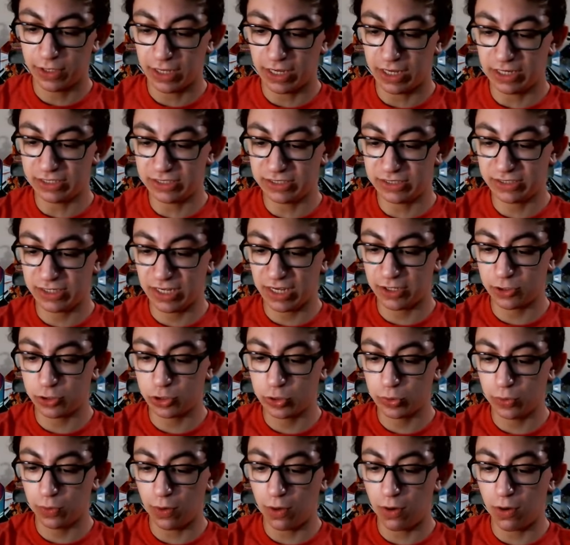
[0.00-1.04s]
a
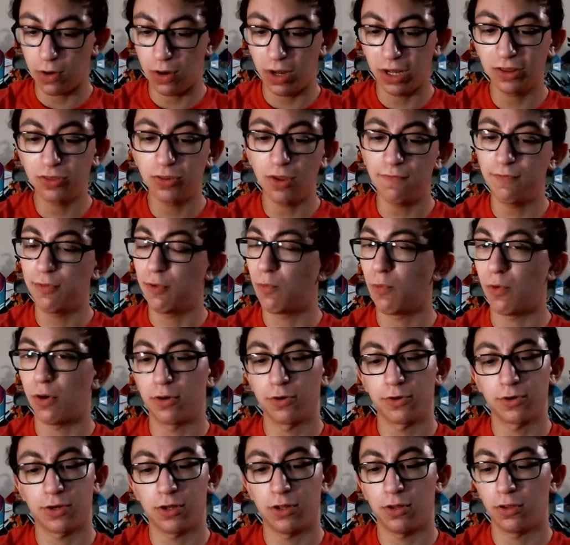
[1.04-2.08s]
Sandshrew. Oh, I love the
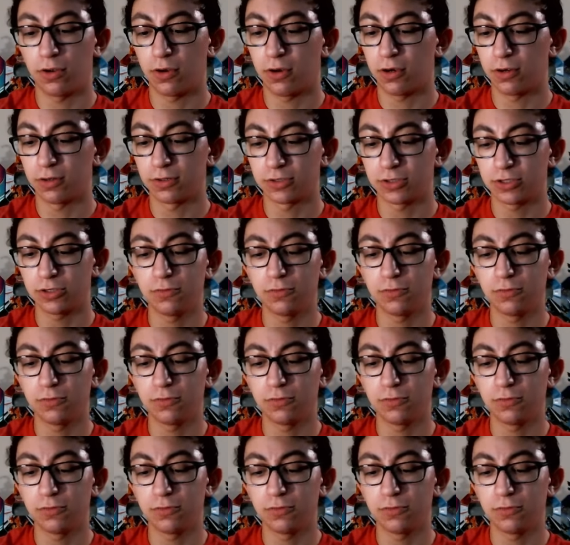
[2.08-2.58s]
watercolor arts.